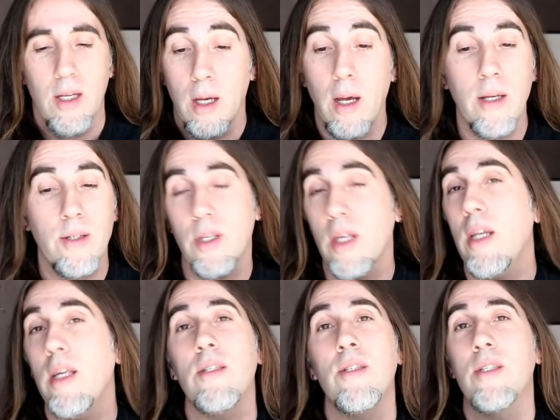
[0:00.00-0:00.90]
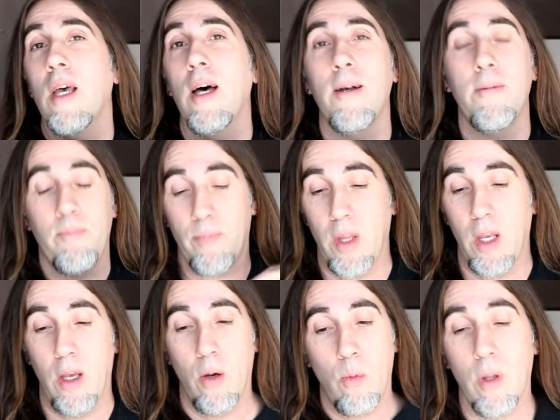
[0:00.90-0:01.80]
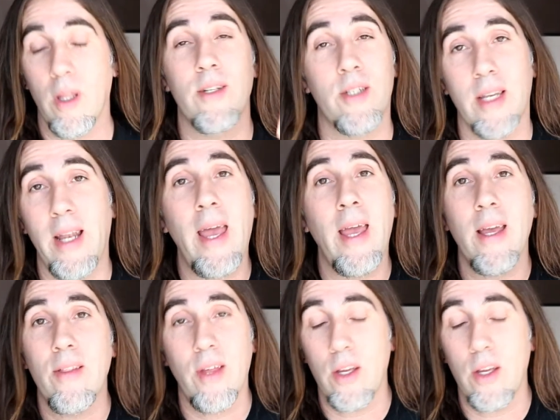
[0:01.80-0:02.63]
guys, it is, today,